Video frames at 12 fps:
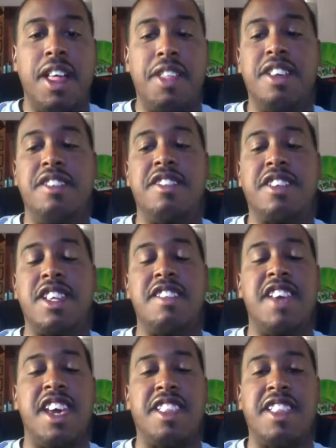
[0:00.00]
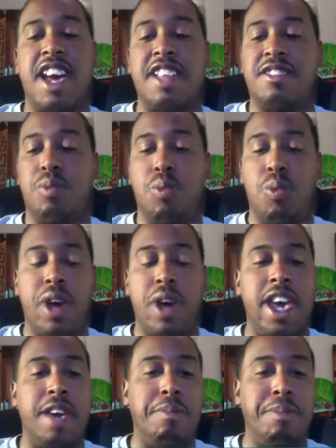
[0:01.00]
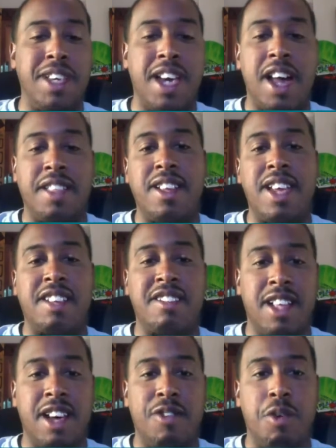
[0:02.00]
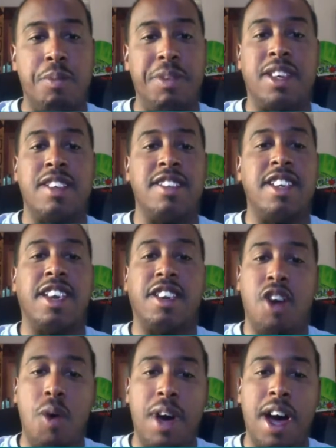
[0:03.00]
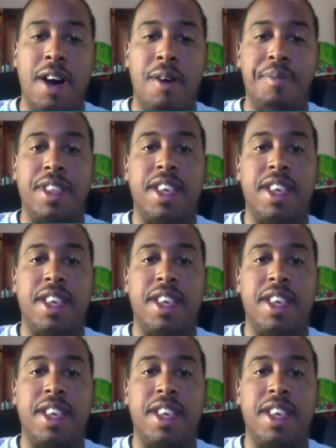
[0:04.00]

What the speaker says: This is going to take that way beyond the next level, because they can go out,